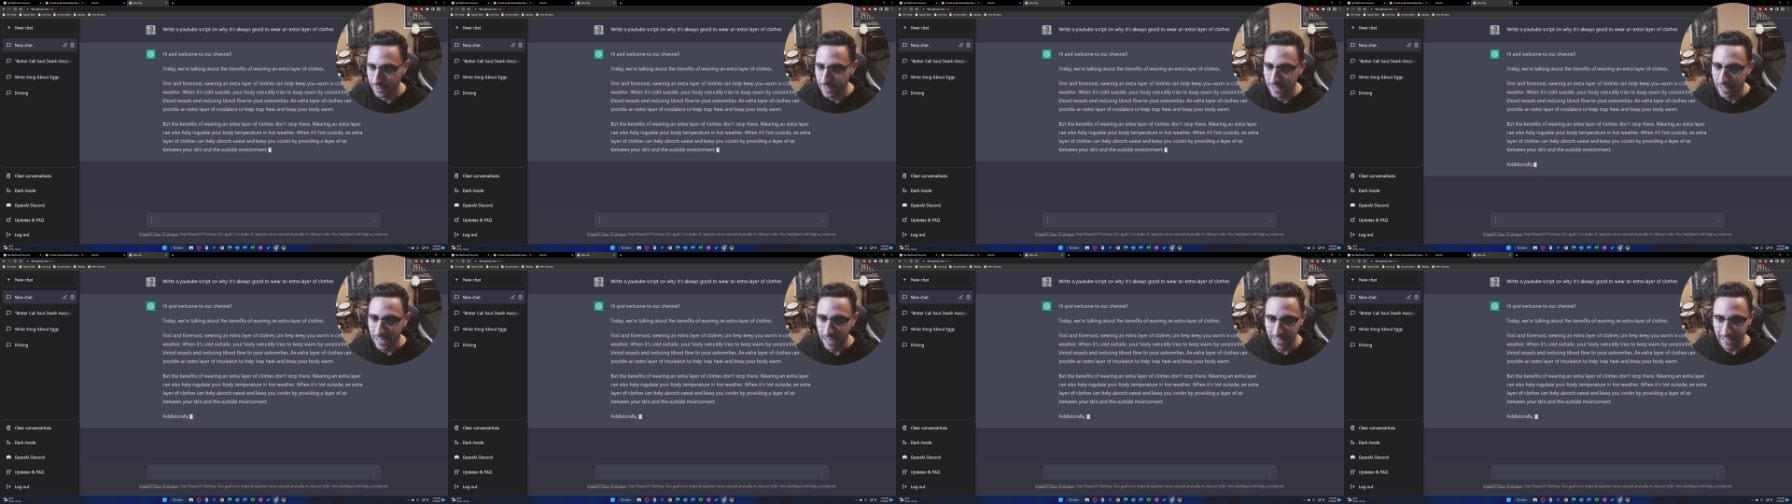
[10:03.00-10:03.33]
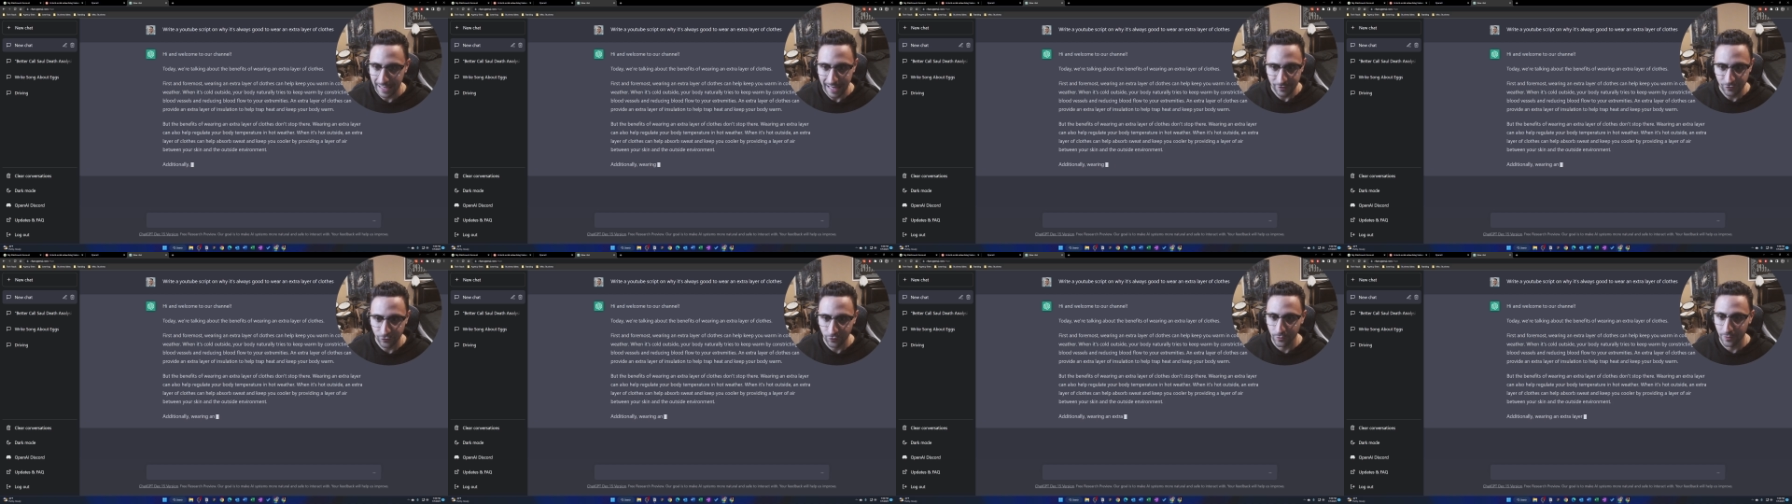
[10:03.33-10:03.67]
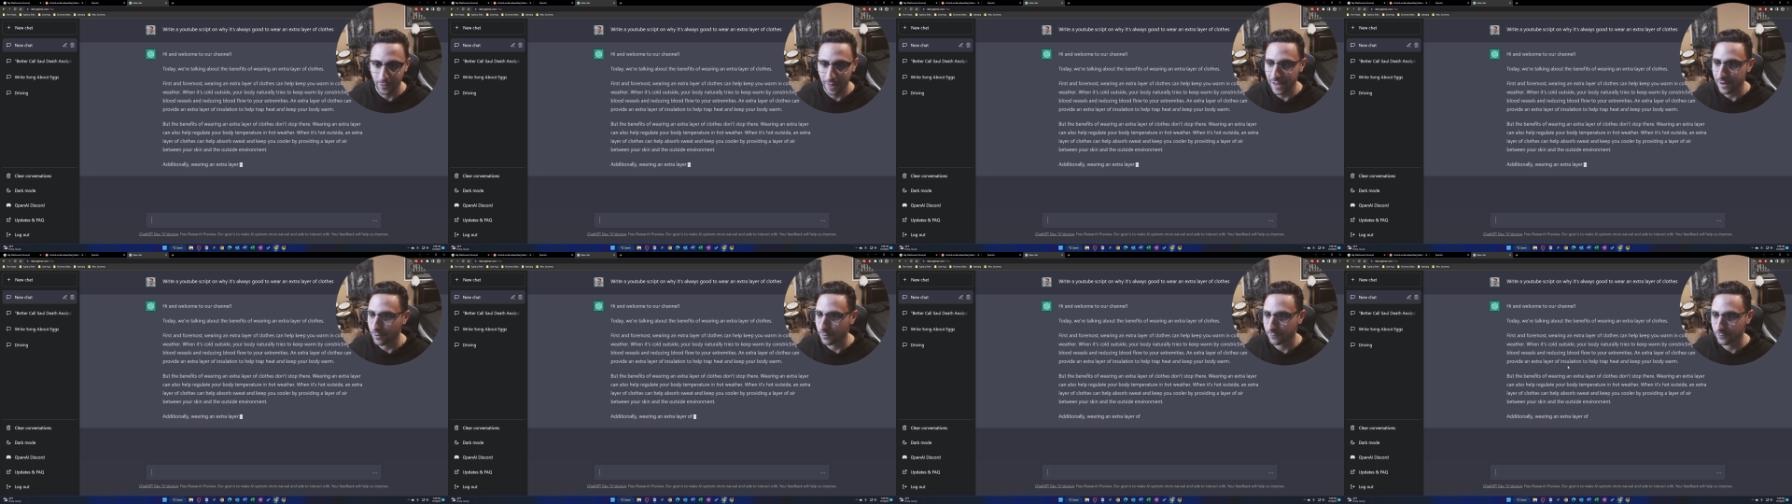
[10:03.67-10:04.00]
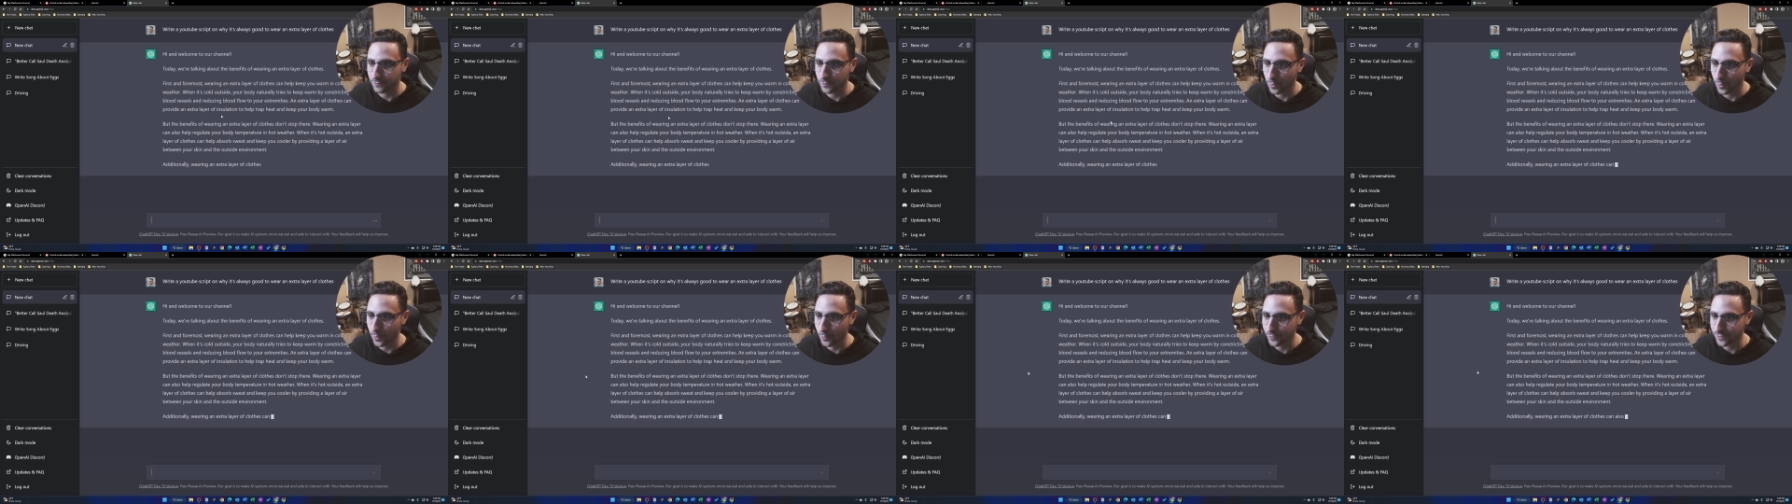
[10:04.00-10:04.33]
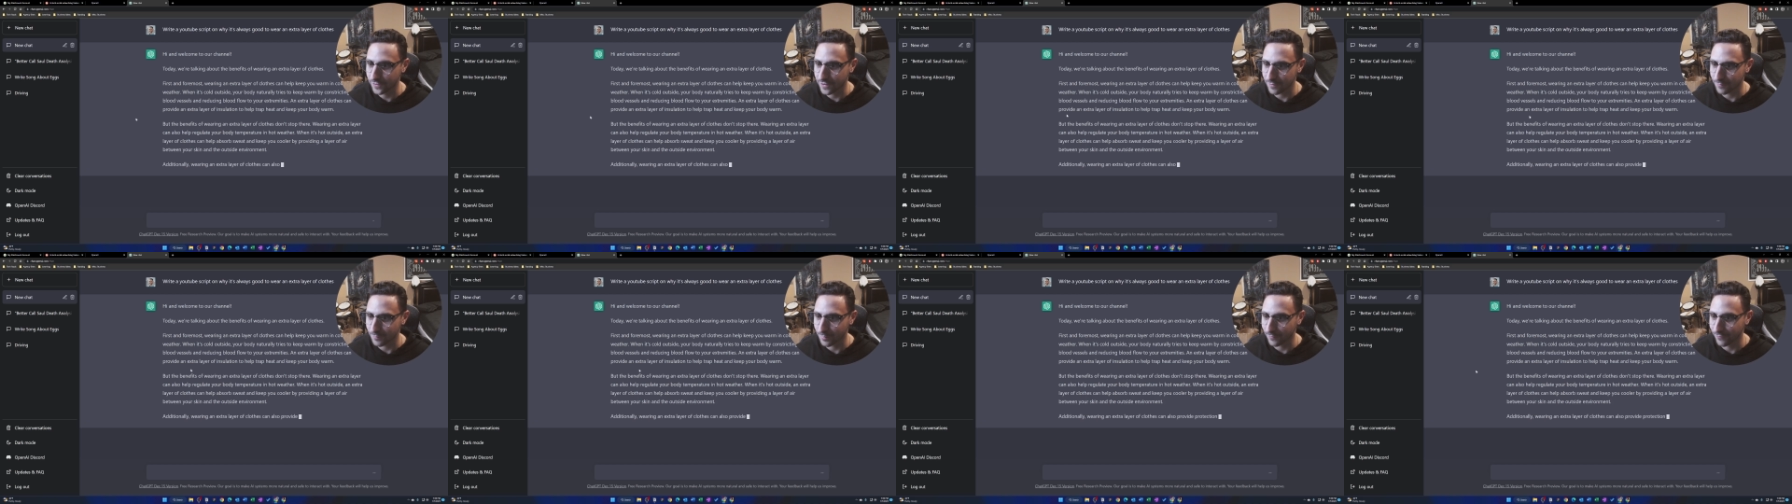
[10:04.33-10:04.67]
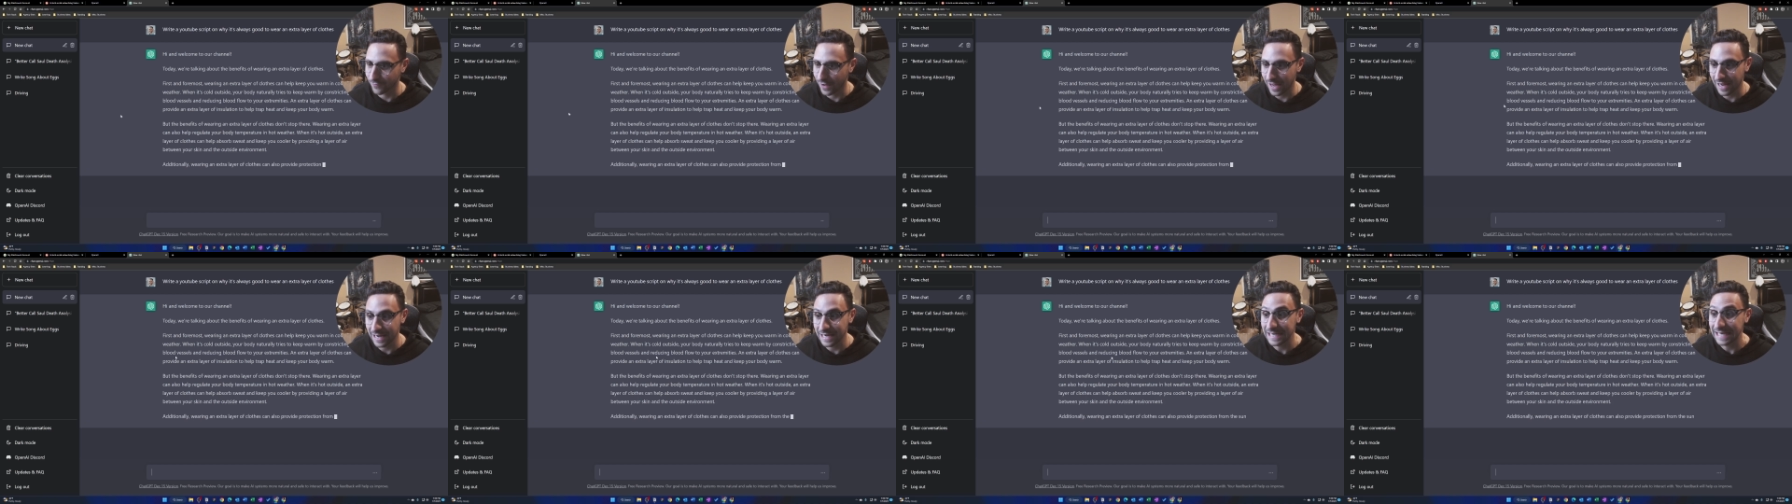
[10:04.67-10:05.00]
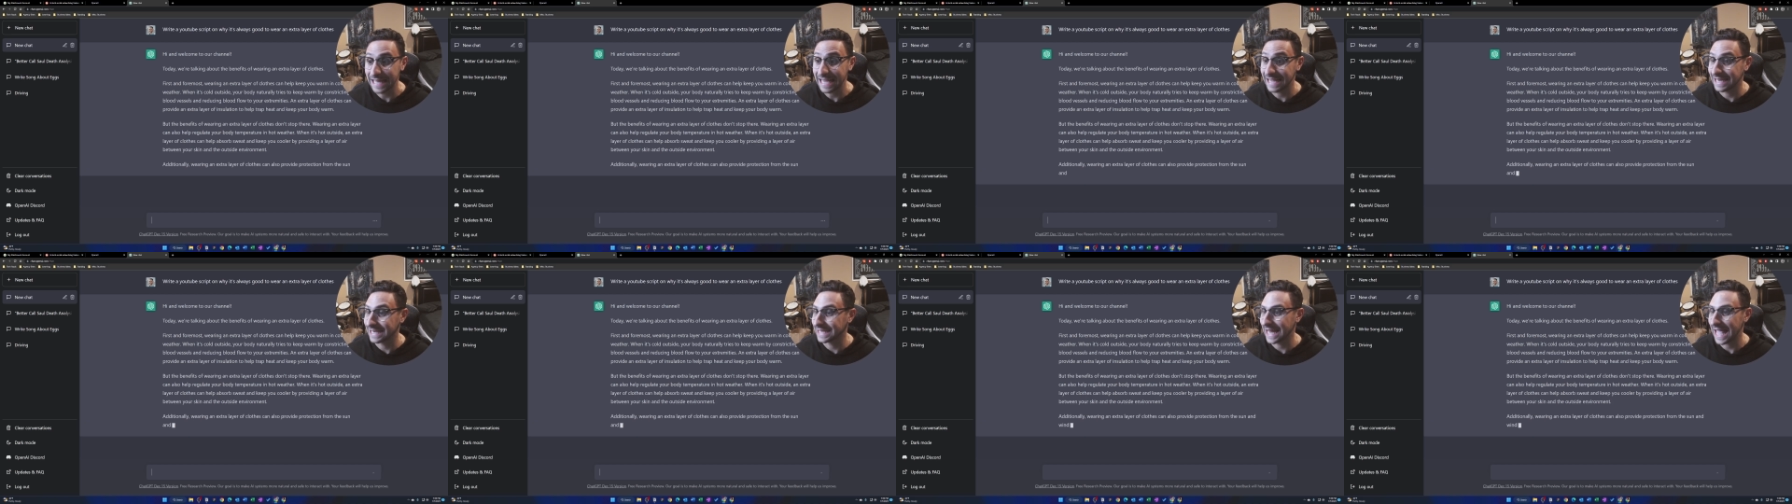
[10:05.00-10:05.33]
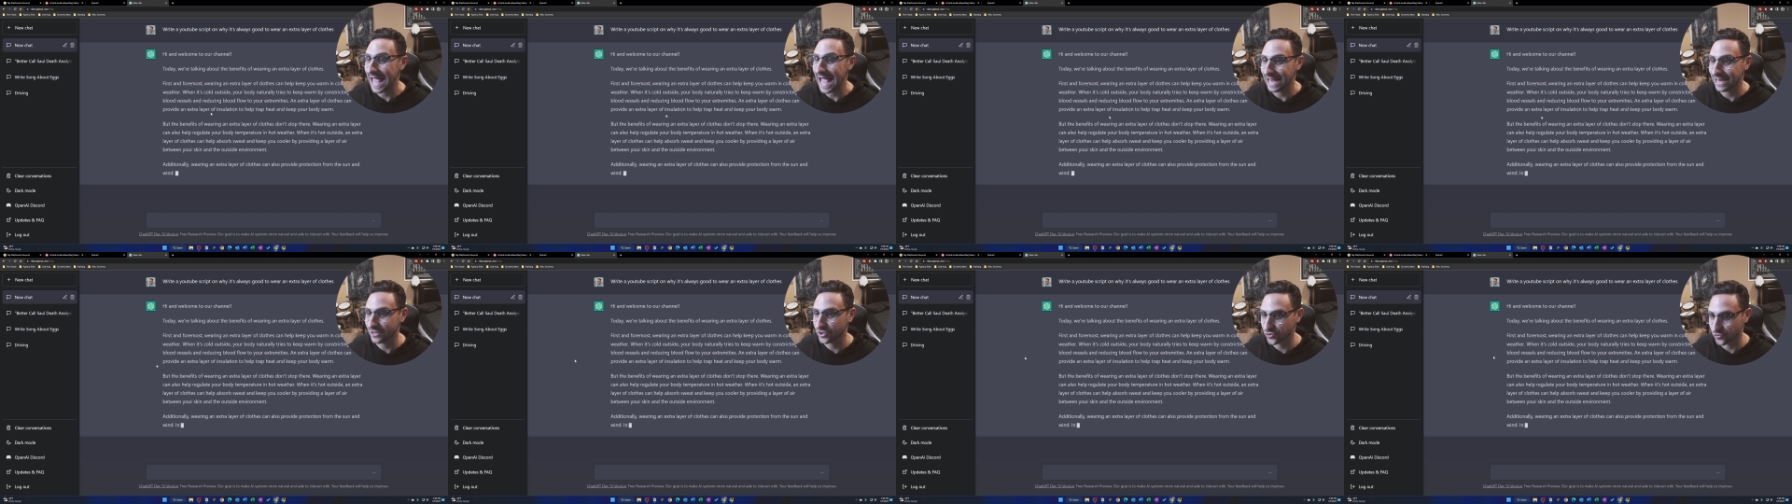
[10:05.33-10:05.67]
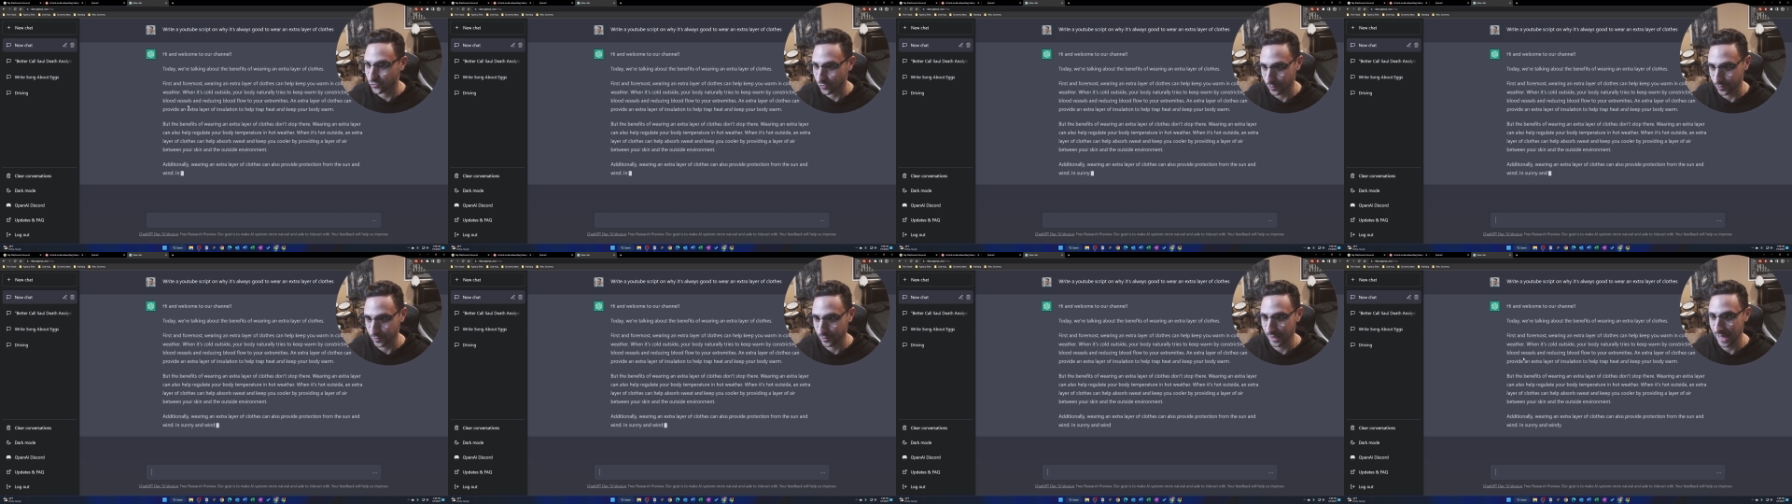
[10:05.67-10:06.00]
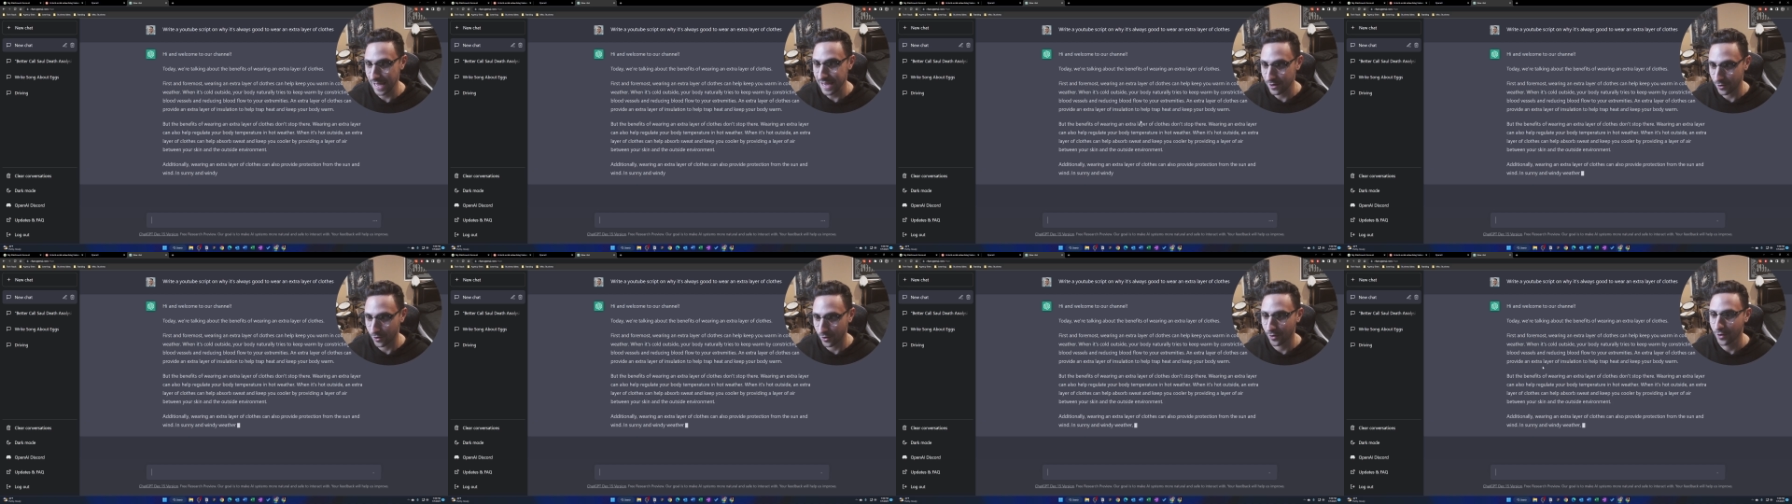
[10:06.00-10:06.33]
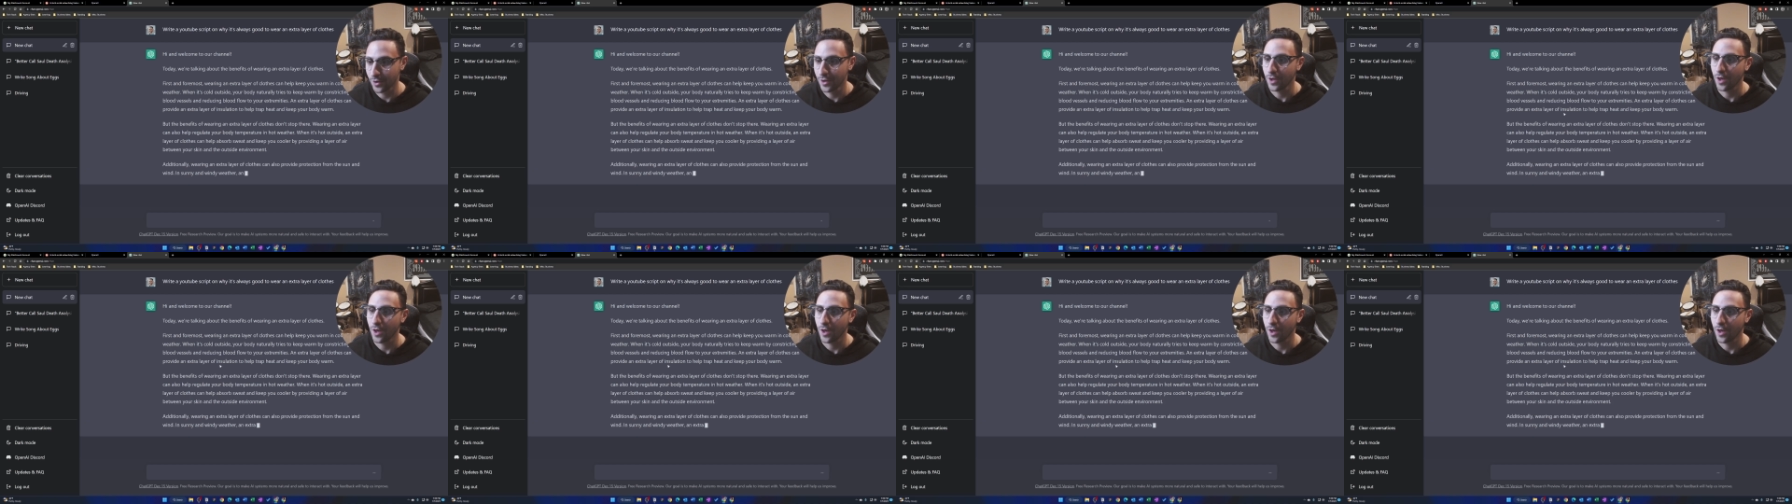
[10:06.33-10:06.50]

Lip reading: An extra layer of clothes can provide an extra layer